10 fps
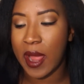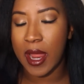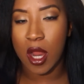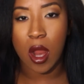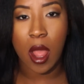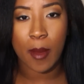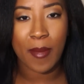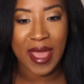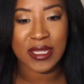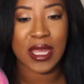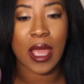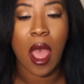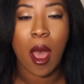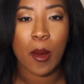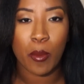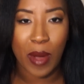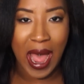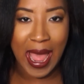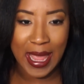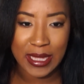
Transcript: my hair amazing by